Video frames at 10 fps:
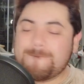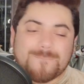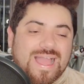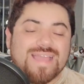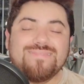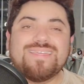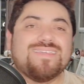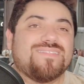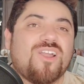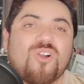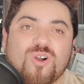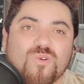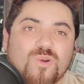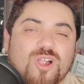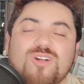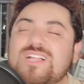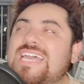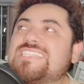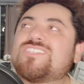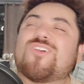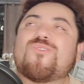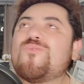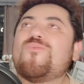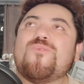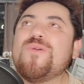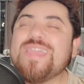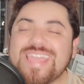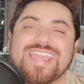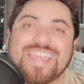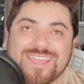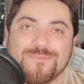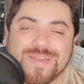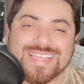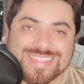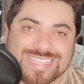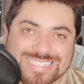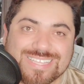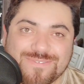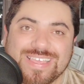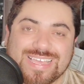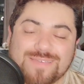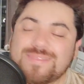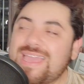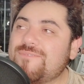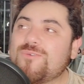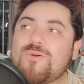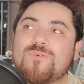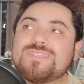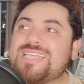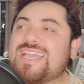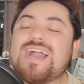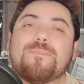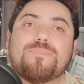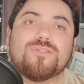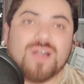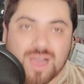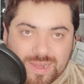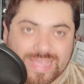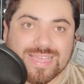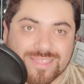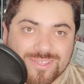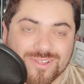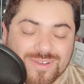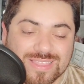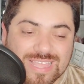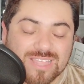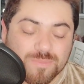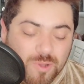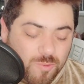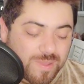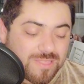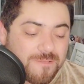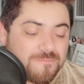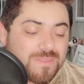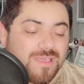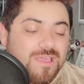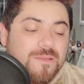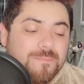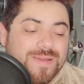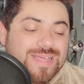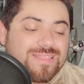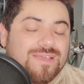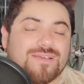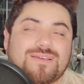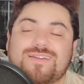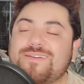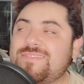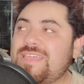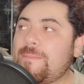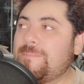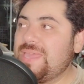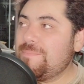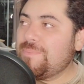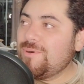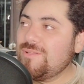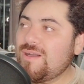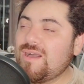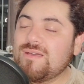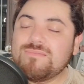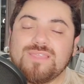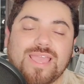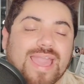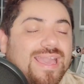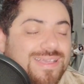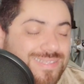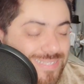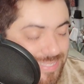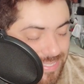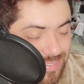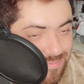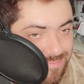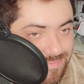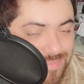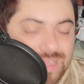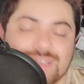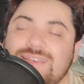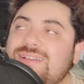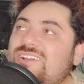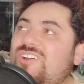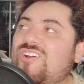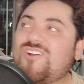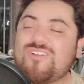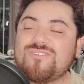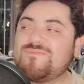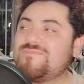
I think the whole world screamed at the TV. Everyone was like applauding, you know, at that moment. But the people on the X, girl,